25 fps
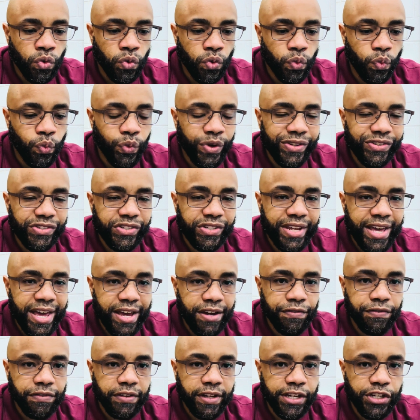with
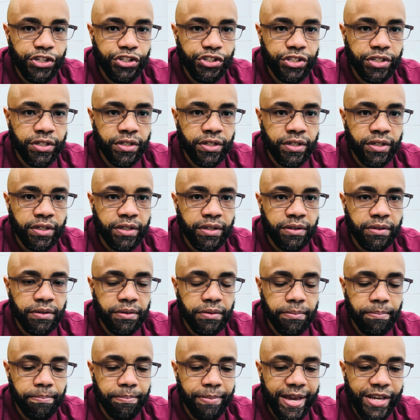stagflation,
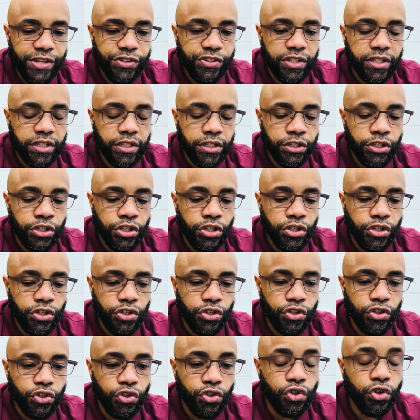basically
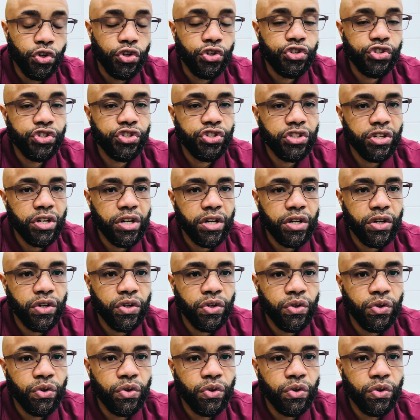you're stuck